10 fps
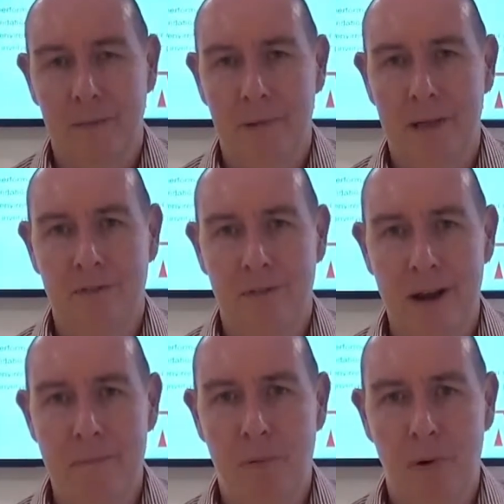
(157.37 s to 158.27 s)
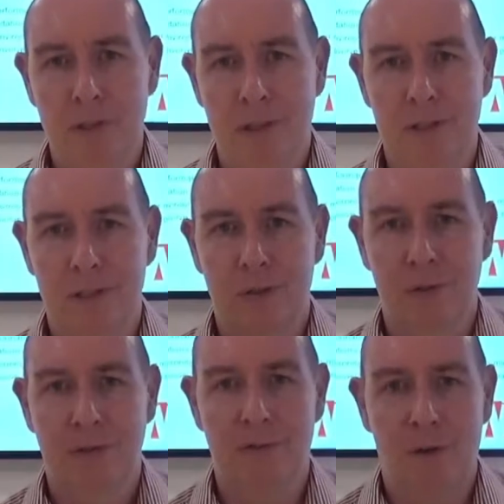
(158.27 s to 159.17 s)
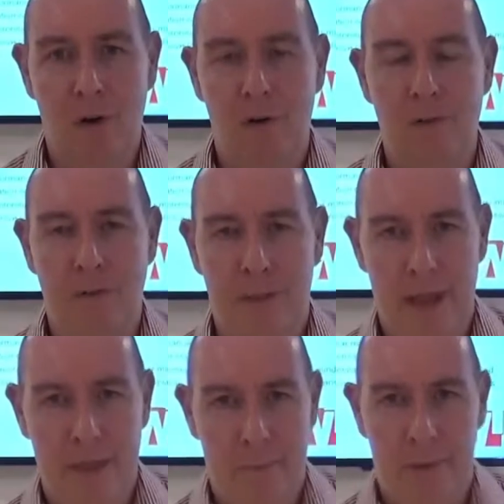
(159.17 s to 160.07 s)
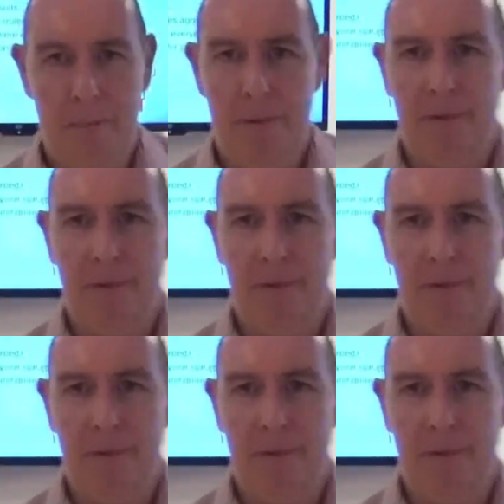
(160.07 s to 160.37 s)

But it's very important to involve the other people.